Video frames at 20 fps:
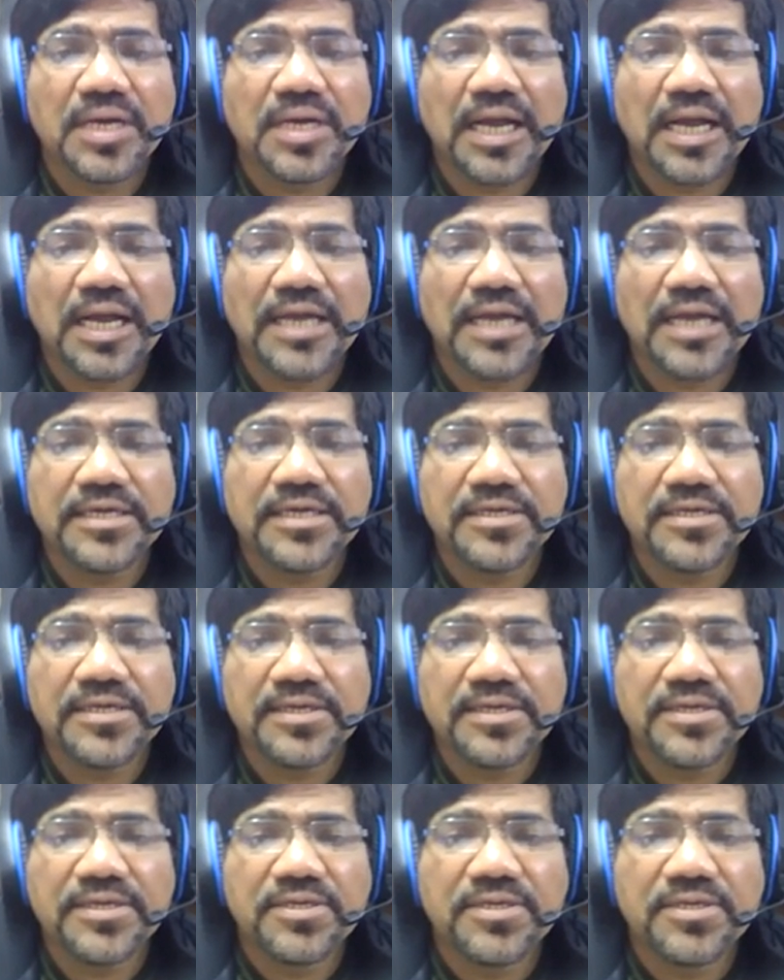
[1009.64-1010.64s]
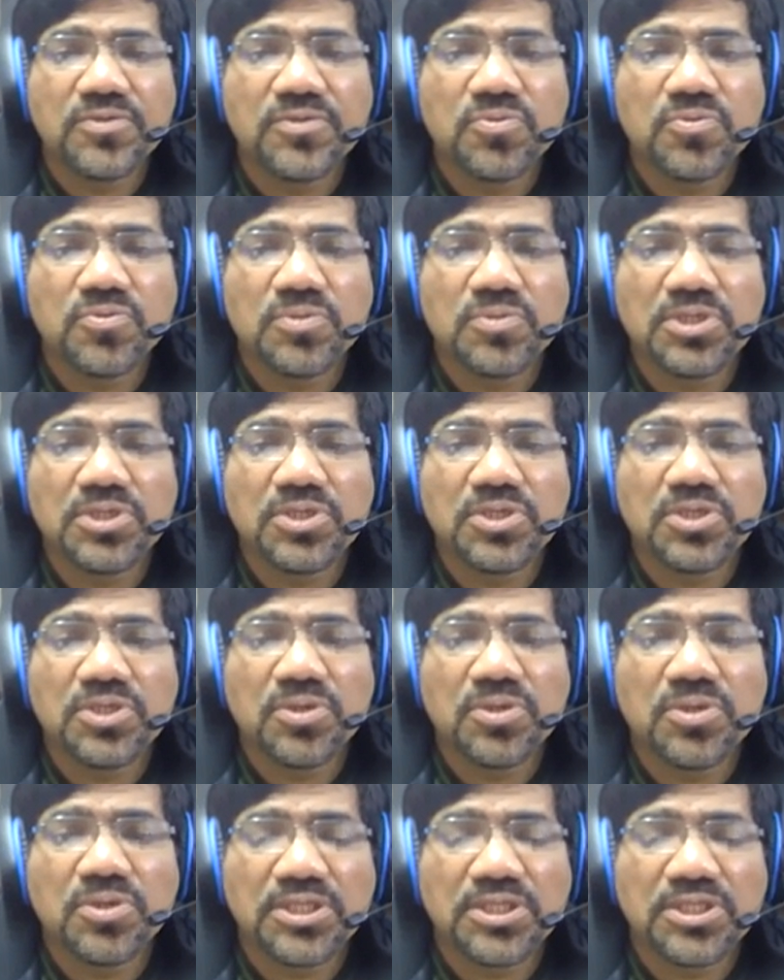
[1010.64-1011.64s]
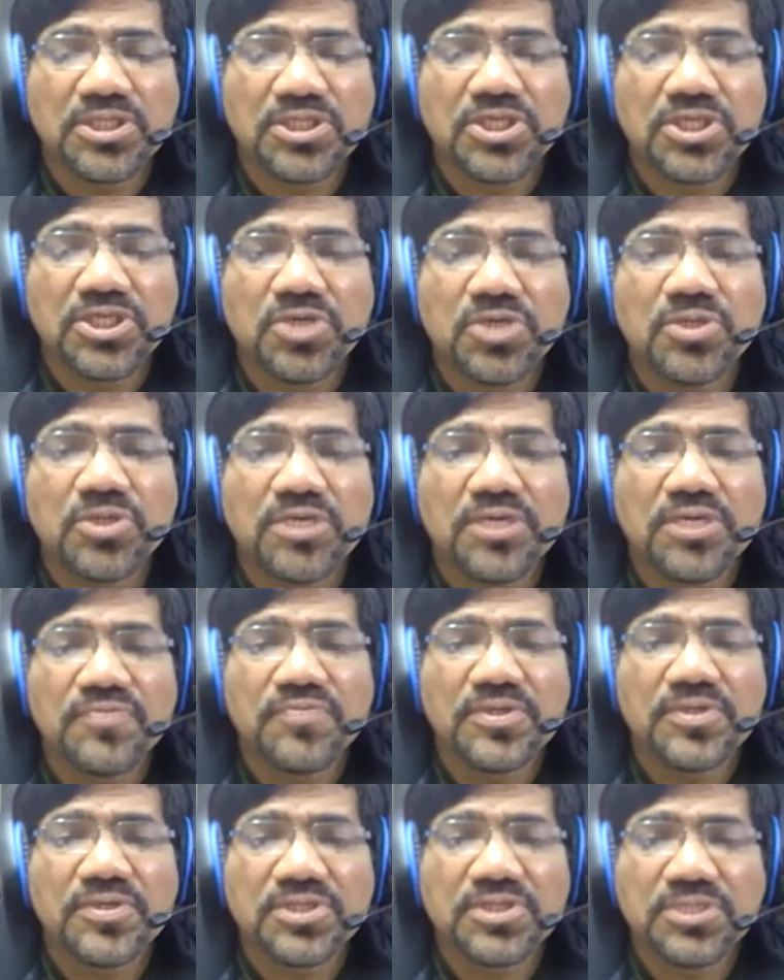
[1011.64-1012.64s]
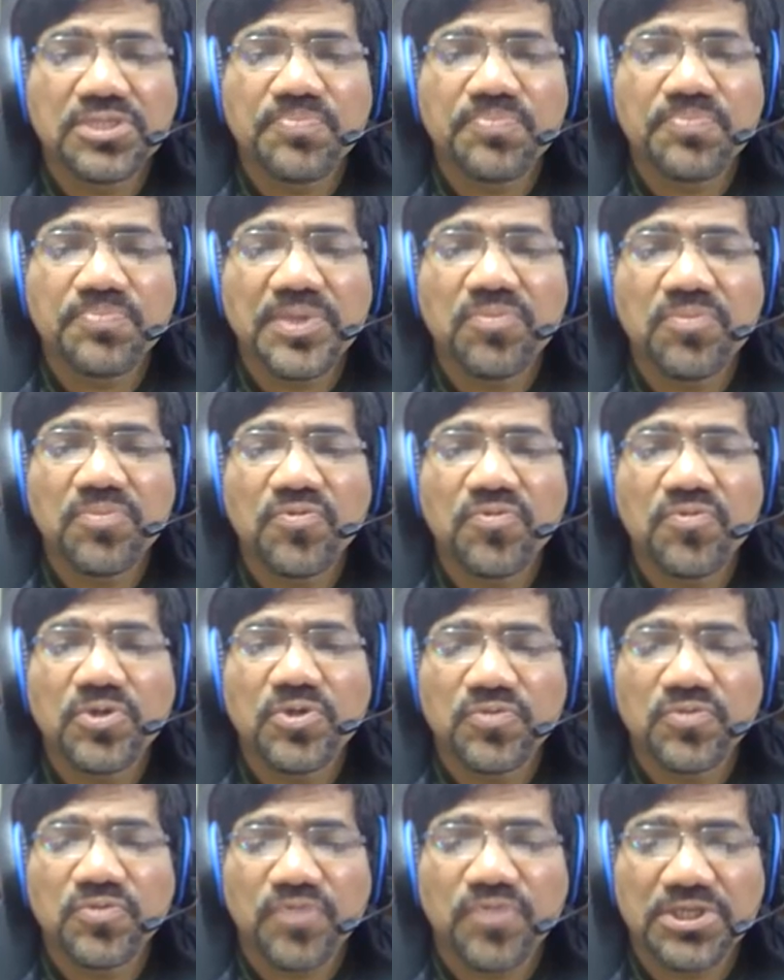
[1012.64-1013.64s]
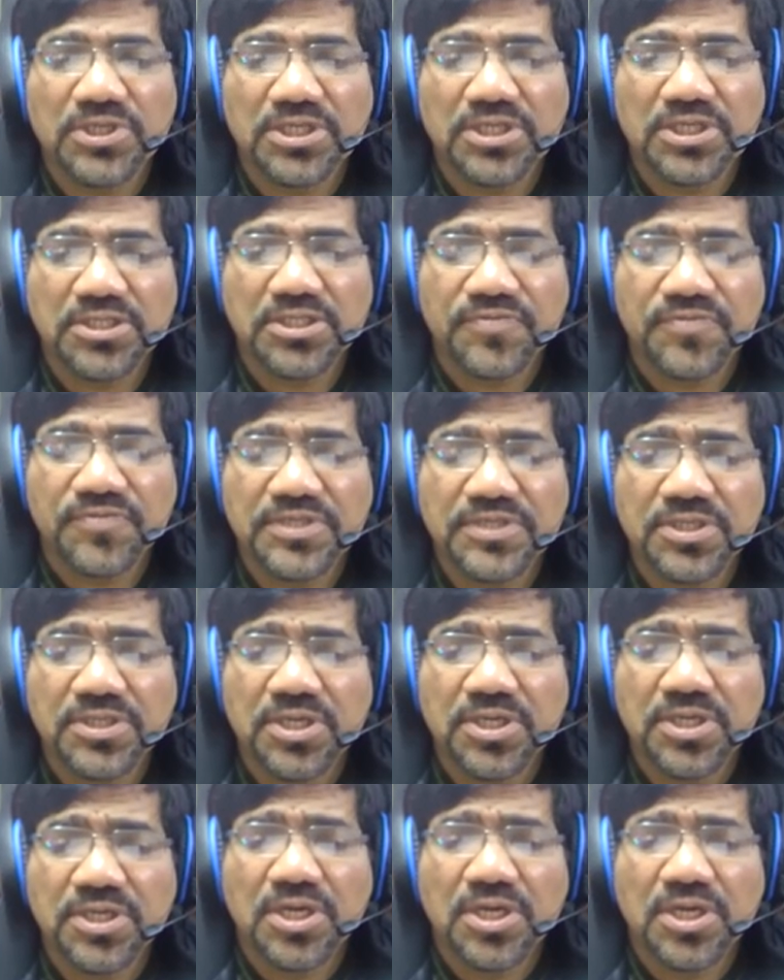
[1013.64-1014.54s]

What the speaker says: and you need not concentrate on that. We simply move on to forest conservation.